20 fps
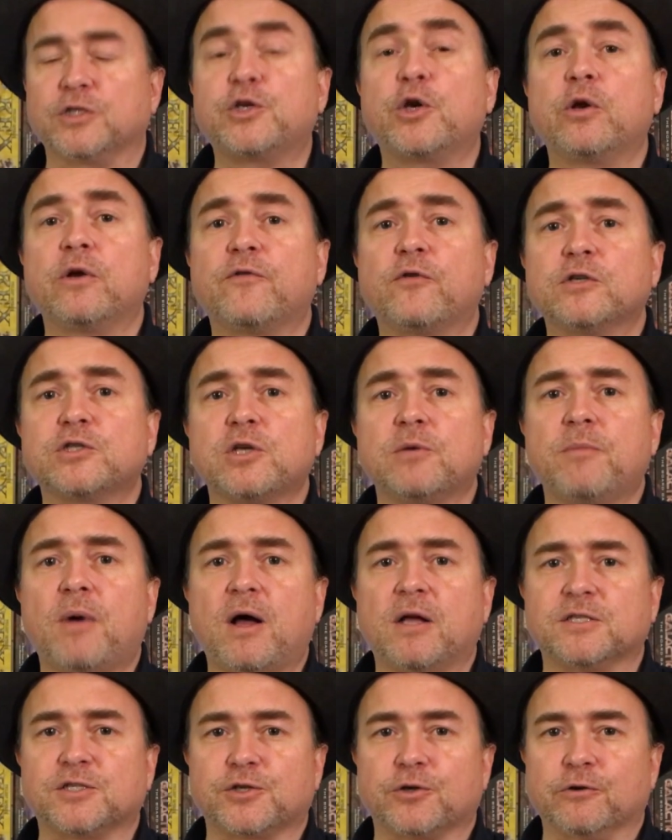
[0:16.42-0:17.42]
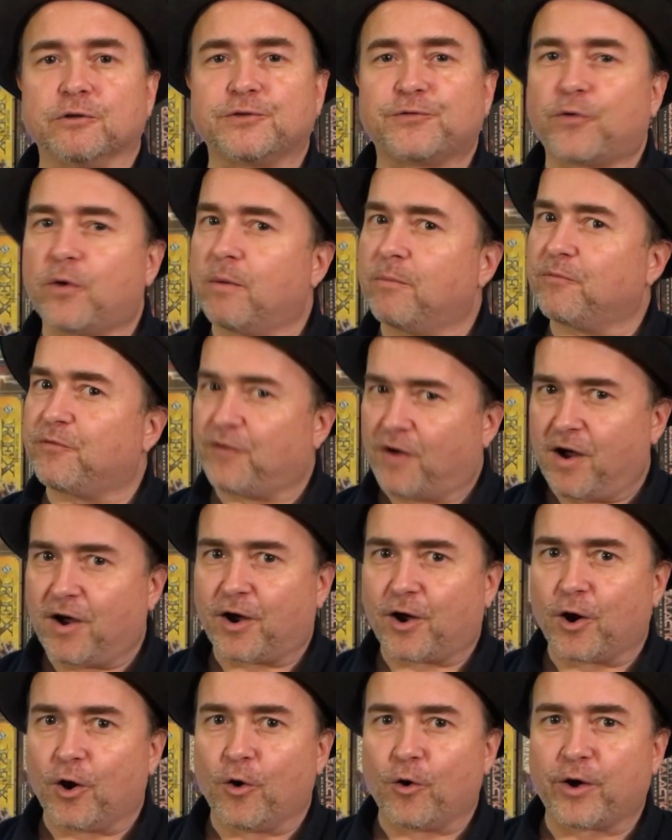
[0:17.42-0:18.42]
Universal Monsters from
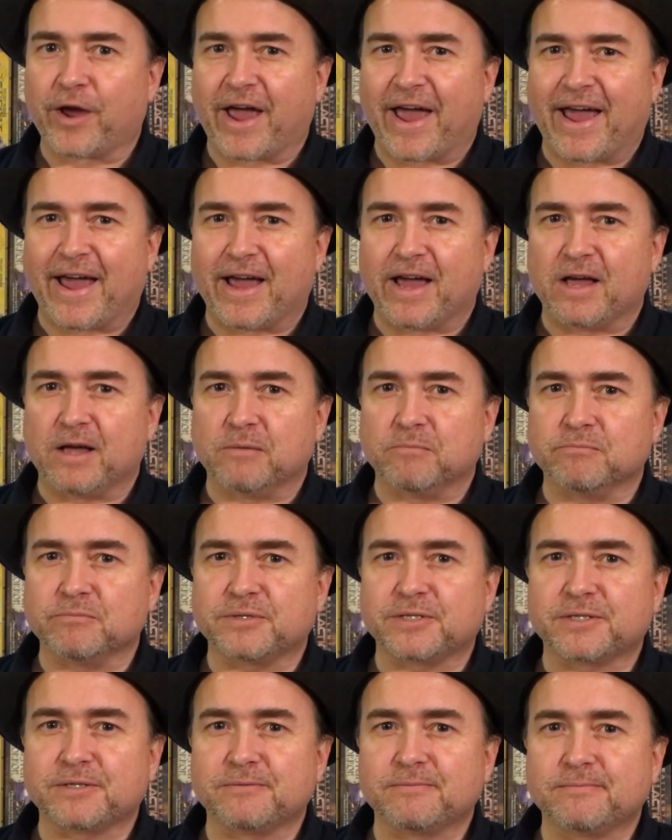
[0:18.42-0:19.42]
Funko Games.